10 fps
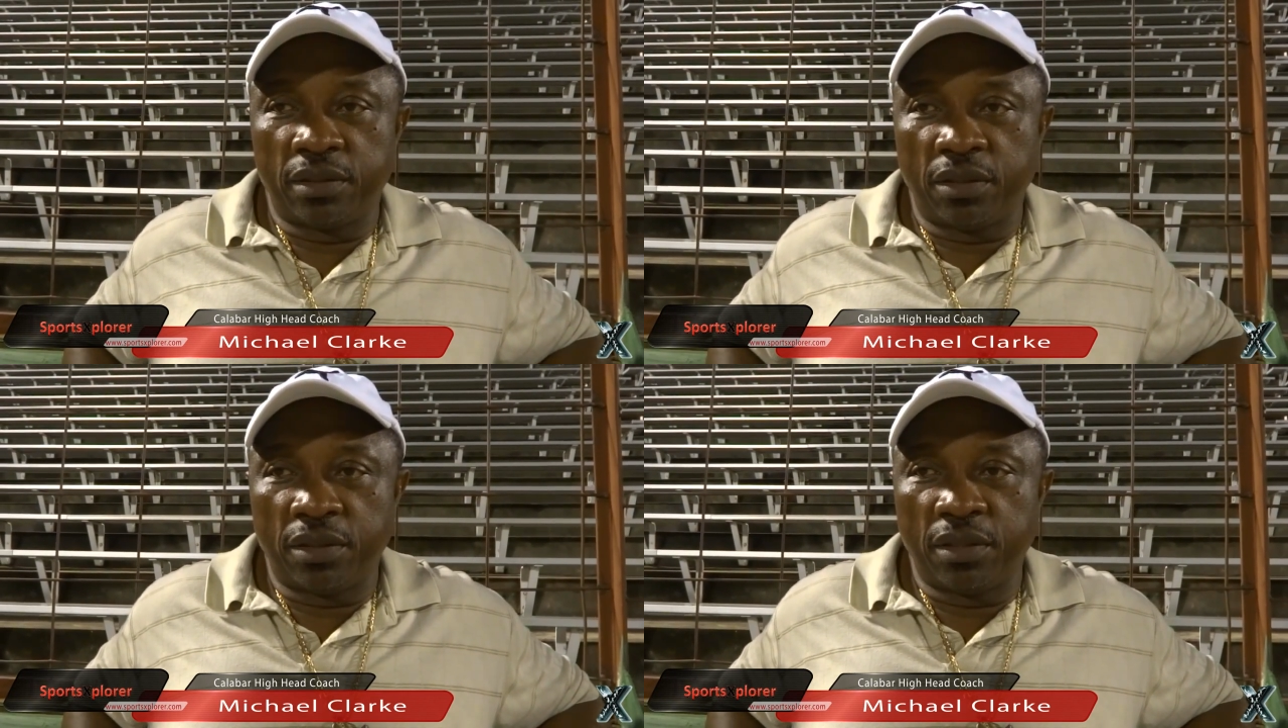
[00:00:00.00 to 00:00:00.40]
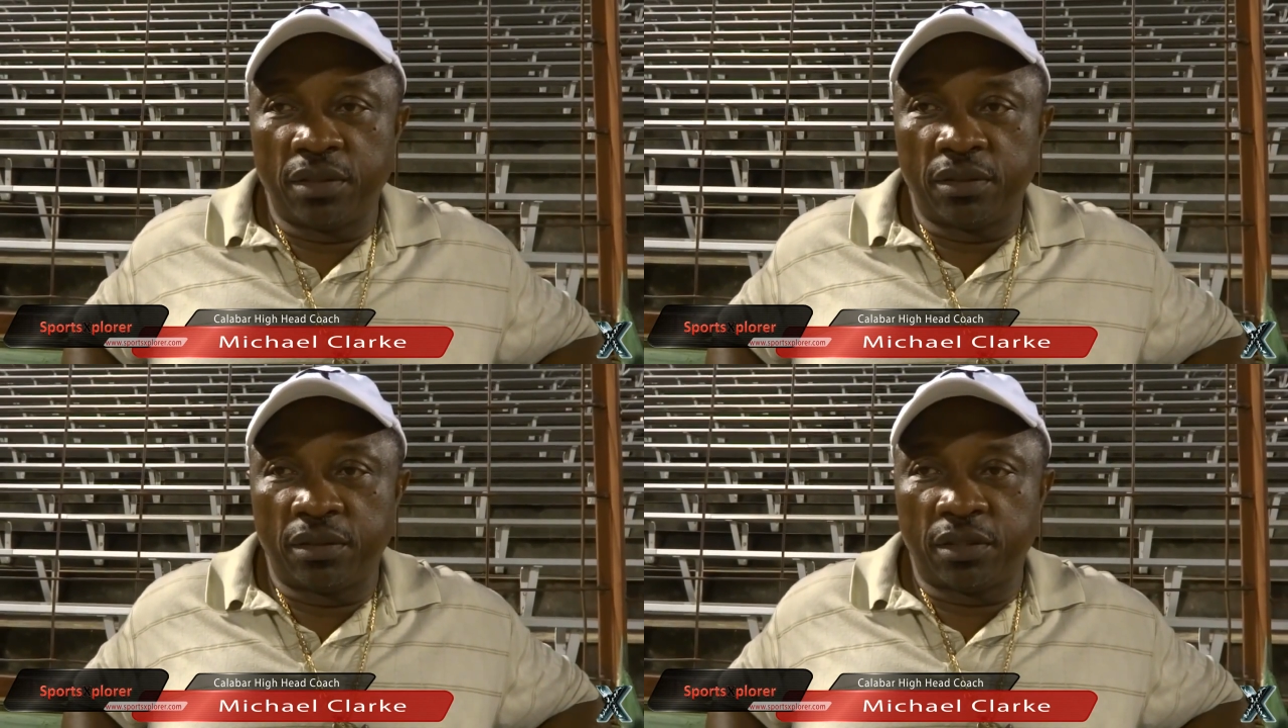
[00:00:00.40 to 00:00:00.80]

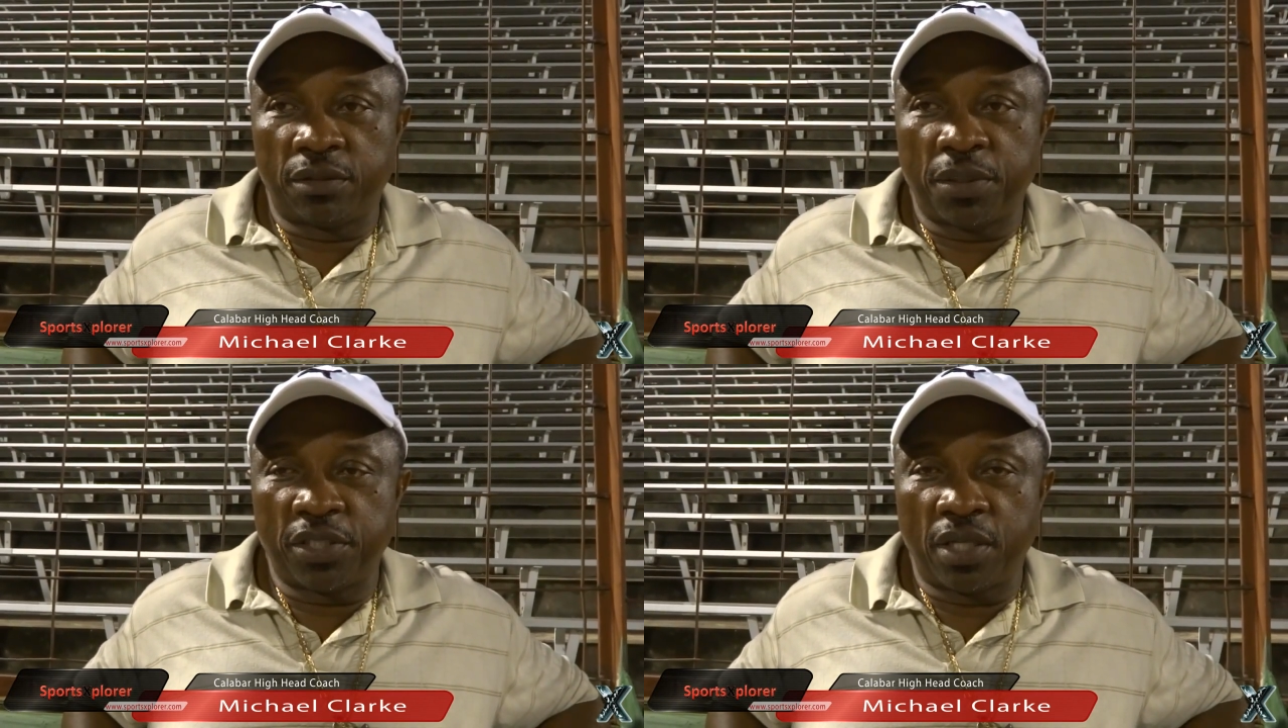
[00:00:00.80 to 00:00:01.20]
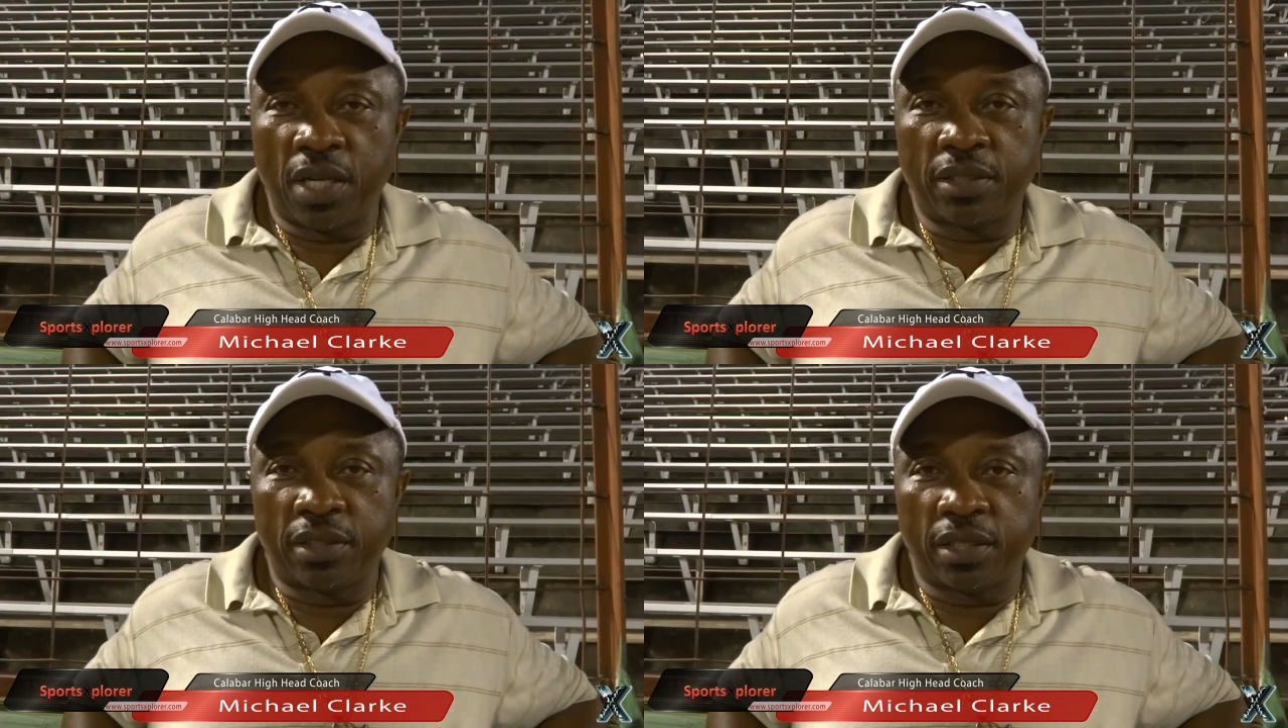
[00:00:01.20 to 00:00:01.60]
nothing
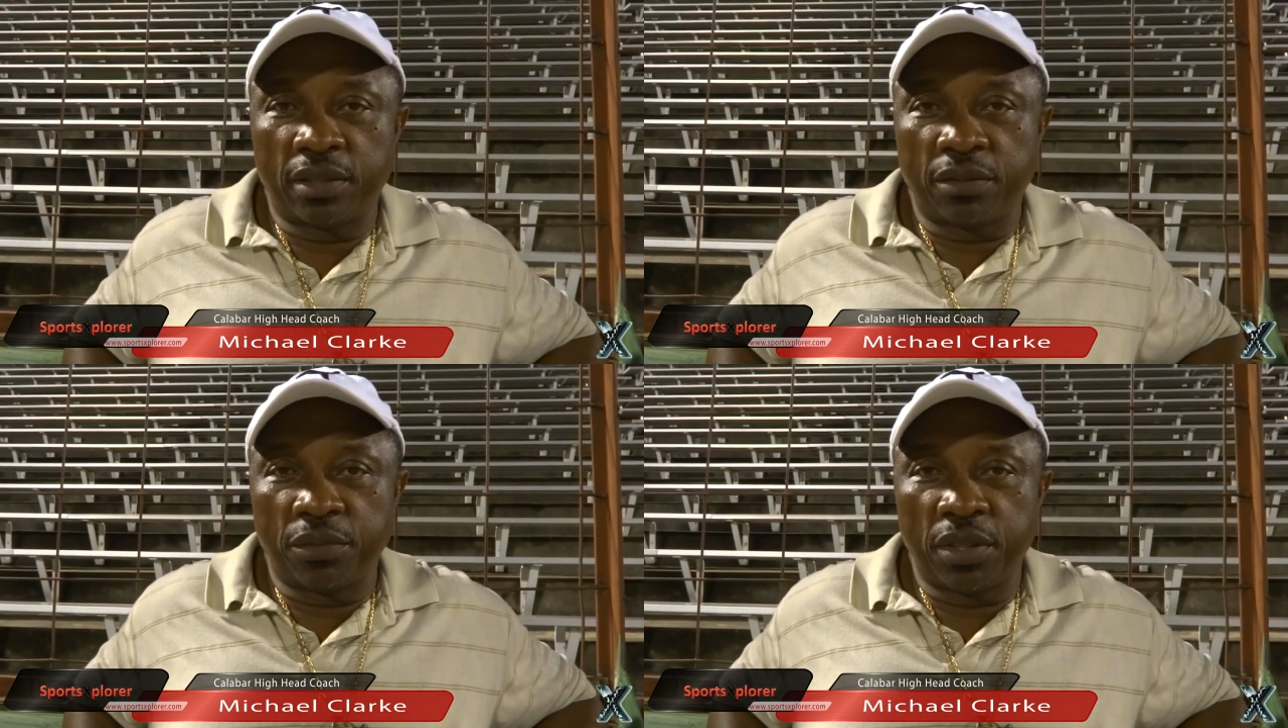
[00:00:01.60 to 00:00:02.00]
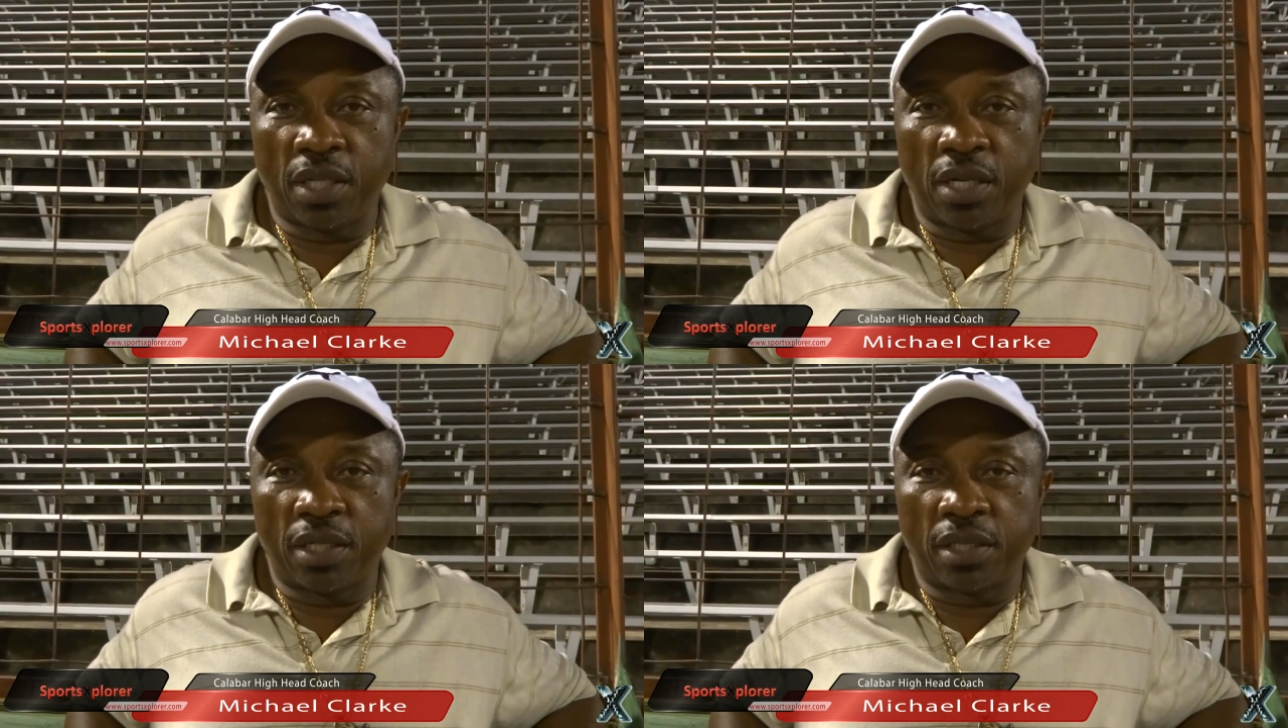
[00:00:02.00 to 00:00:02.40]
special as yet.
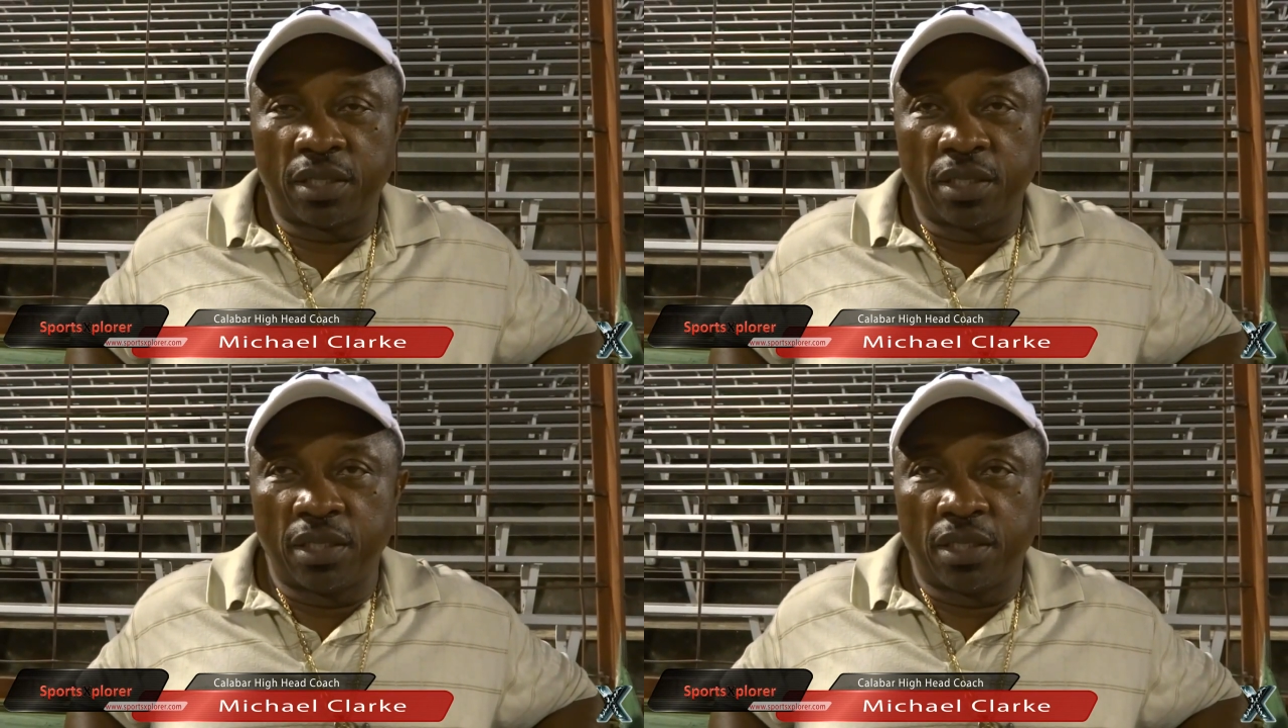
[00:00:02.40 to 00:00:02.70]
We are